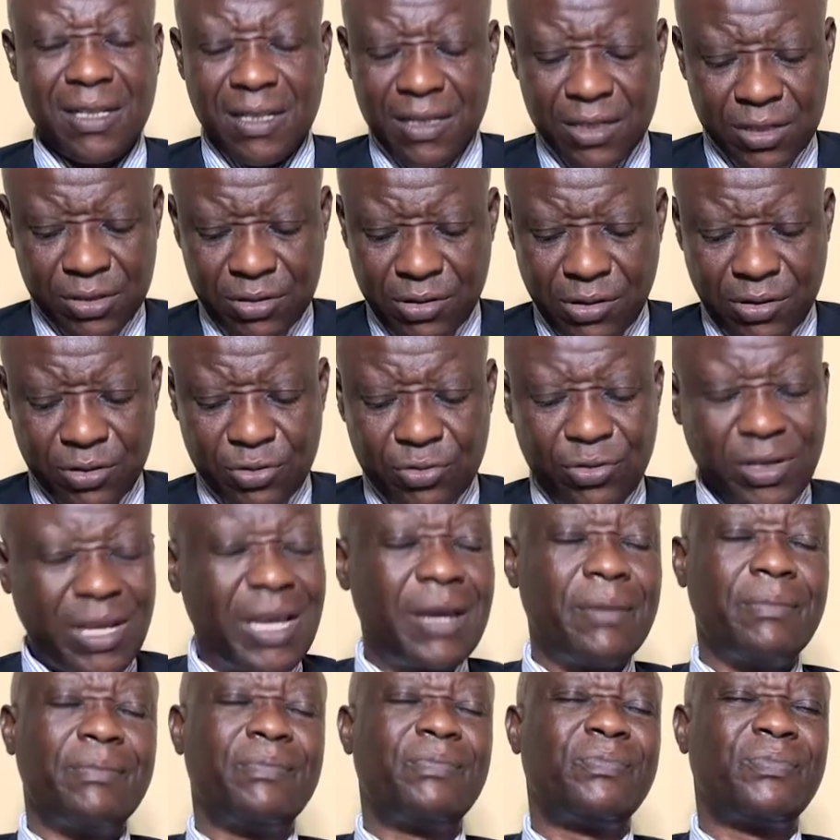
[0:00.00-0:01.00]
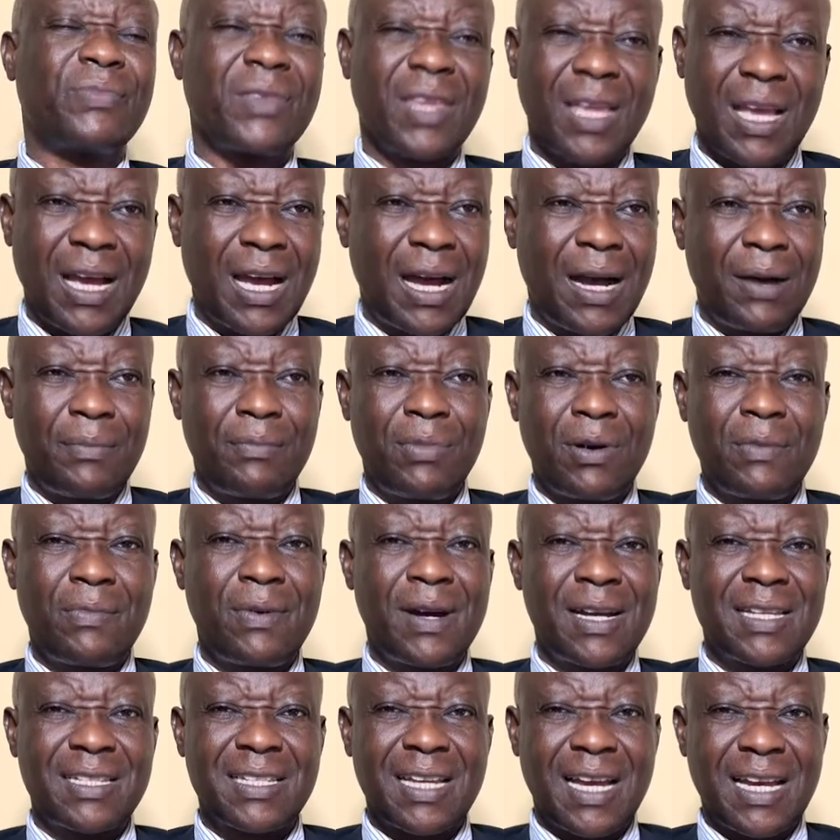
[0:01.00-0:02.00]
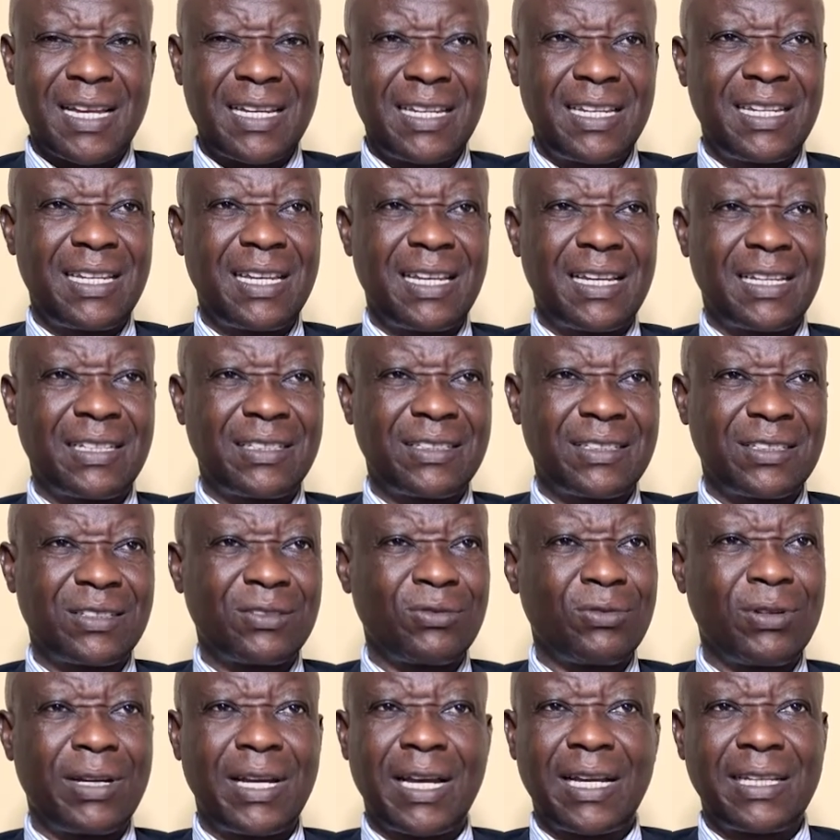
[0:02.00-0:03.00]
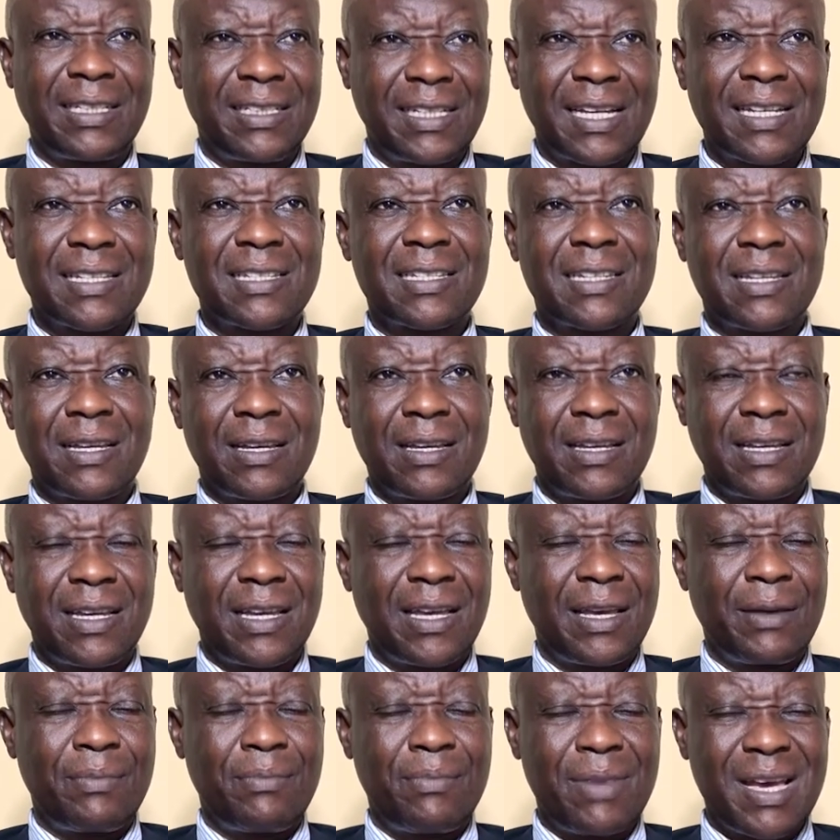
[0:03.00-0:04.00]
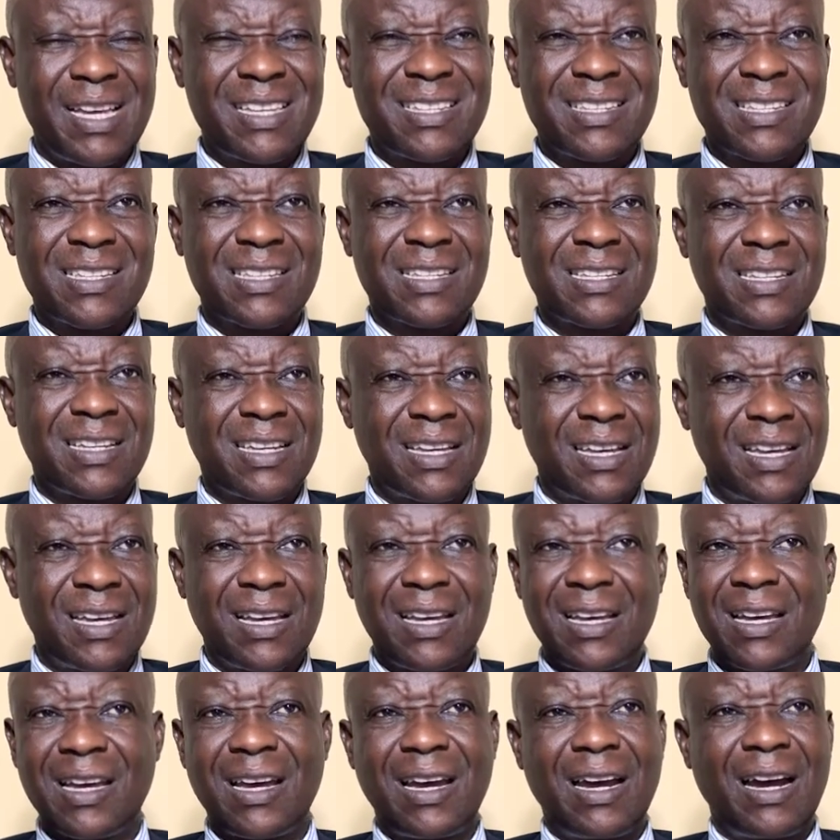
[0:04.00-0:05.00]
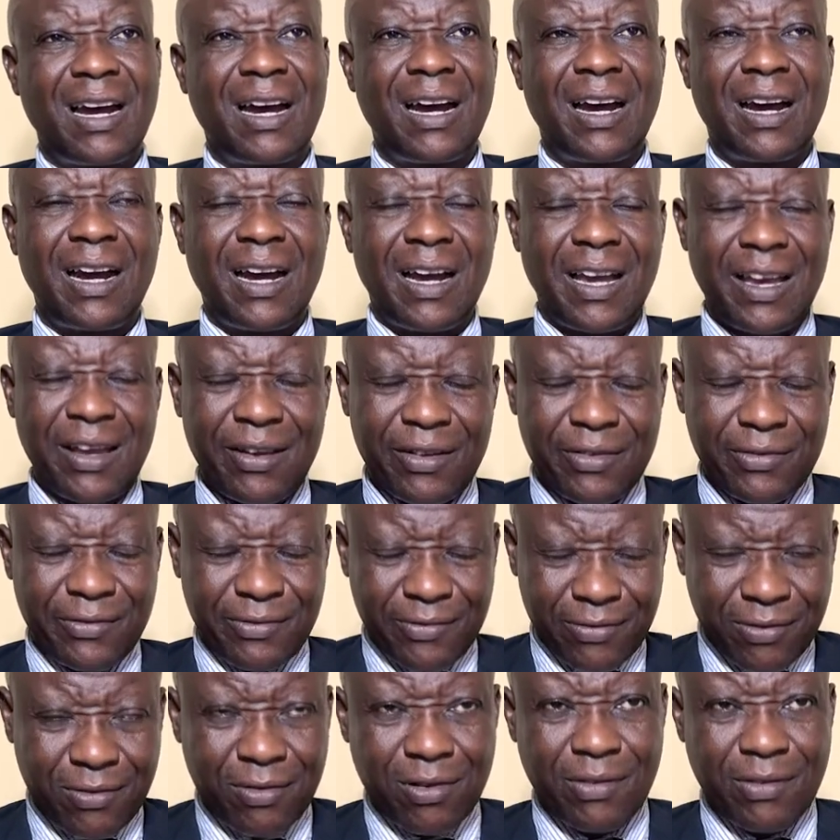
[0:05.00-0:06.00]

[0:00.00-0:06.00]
So to him, Popper's ideas were just a mess, full